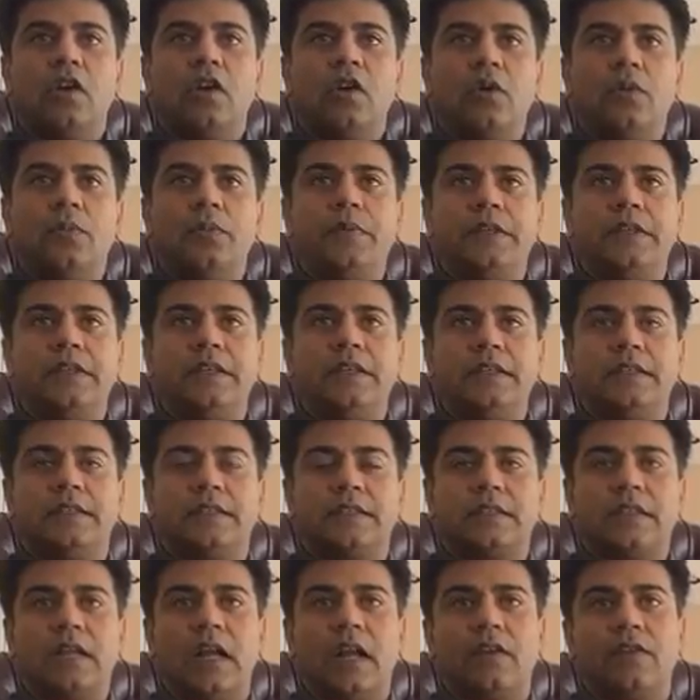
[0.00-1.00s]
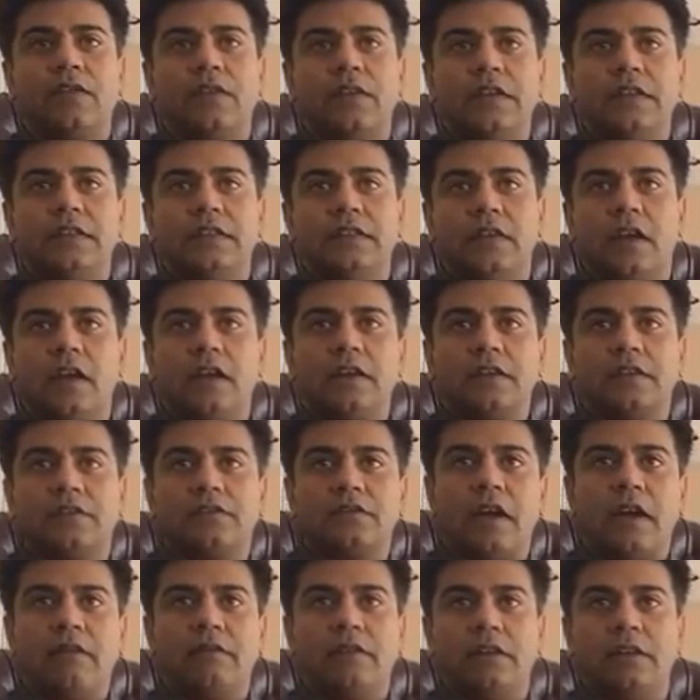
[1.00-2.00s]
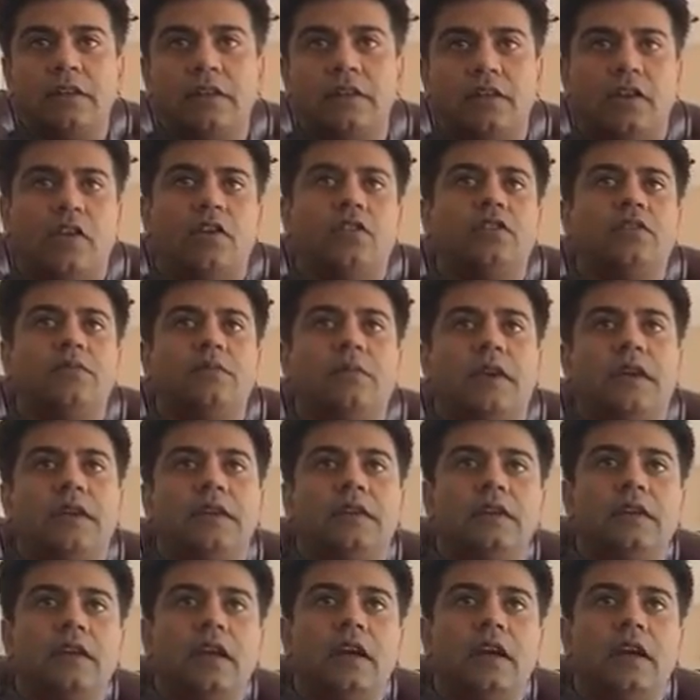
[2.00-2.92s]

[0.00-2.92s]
OPT itself is not a traveling document.